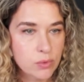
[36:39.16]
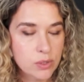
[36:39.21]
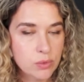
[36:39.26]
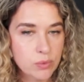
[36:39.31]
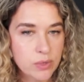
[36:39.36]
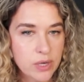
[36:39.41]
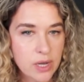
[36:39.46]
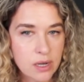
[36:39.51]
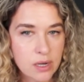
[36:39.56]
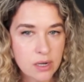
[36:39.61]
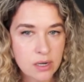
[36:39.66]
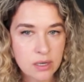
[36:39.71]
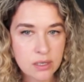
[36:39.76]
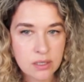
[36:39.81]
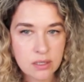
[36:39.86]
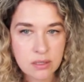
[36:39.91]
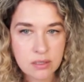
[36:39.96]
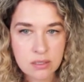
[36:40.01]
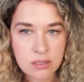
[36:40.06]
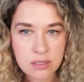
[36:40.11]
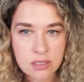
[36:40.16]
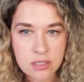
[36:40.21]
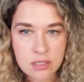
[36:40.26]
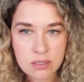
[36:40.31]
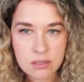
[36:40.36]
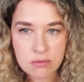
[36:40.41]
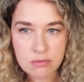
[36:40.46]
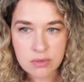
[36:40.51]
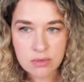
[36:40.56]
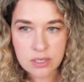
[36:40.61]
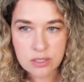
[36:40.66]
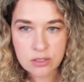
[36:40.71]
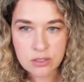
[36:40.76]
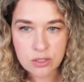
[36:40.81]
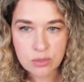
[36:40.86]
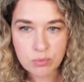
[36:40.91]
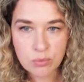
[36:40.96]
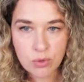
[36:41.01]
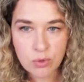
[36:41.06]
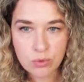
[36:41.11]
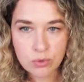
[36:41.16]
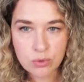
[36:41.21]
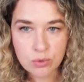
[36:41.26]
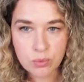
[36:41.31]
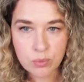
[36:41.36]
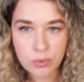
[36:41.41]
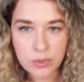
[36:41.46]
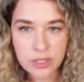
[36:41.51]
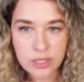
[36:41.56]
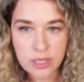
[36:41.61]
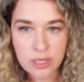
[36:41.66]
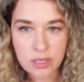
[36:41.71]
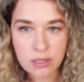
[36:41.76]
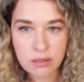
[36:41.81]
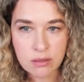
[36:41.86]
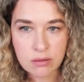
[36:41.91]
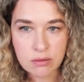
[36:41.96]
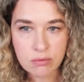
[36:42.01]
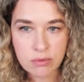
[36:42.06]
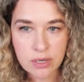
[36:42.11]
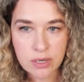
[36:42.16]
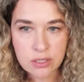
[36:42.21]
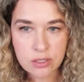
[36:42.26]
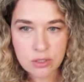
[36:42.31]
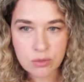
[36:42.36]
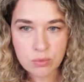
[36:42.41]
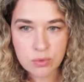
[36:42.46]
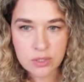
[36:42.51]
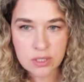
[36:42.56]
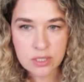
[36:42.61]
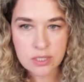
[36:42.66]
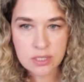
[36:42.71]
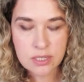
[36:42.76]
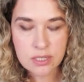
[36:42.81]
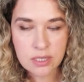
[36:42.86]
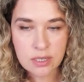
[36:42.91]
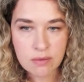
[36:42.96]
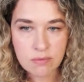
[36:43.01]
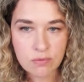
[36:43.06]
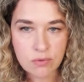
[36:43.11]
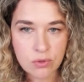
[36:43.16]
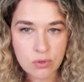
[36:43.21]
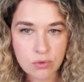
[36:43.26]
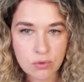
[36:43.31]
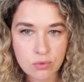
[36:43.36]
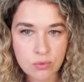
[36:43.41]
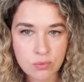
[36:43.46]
we are in this rendered mode, we can render with the same view.